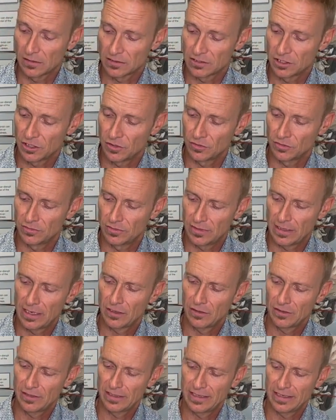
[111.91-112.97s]
So not
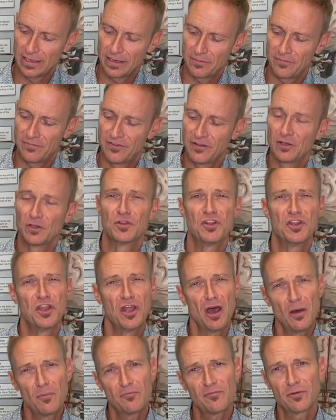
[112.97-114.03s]
only can it feel
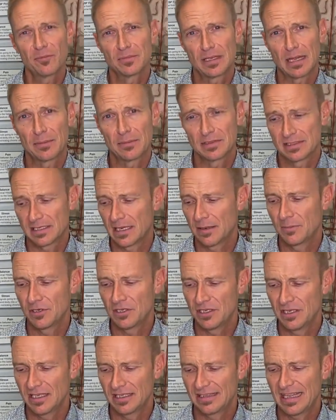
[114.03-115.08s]
numb from time to time, but
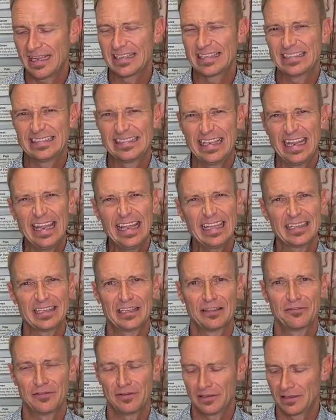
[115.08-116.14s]
you get that
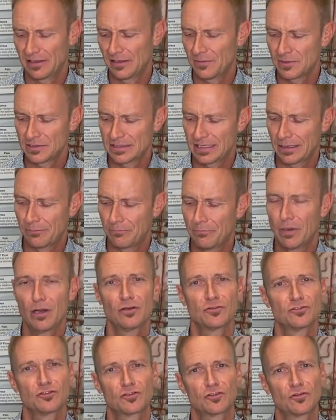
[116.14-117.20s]
tingling feeling, almost like
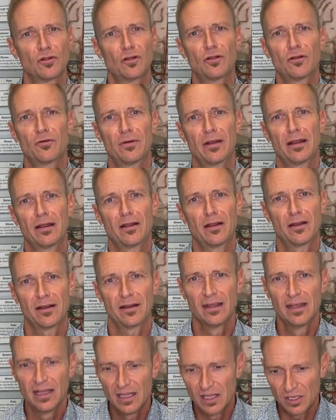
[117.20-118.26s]
bugs are crawling around on it,
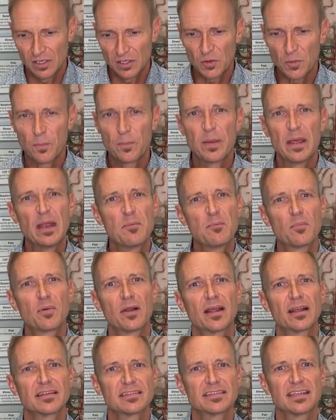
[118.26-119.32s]
little pin
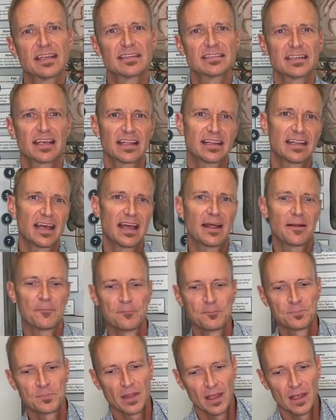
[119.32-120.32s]
pricks, things like that.